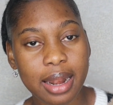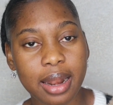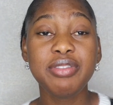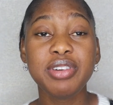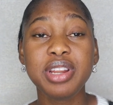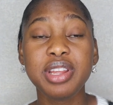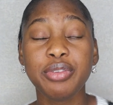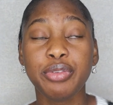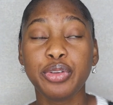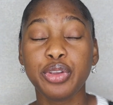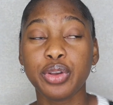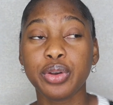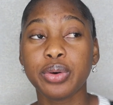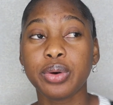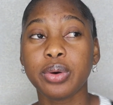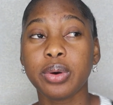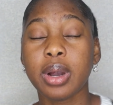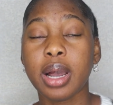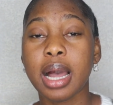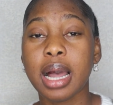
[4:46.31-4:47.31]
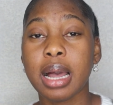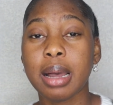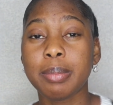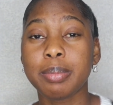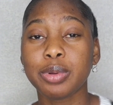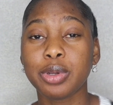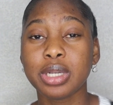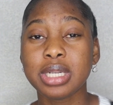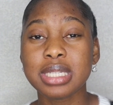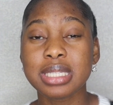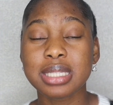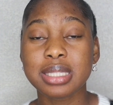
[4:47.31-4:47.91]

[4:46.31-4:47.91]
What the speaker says: Even if you're gonna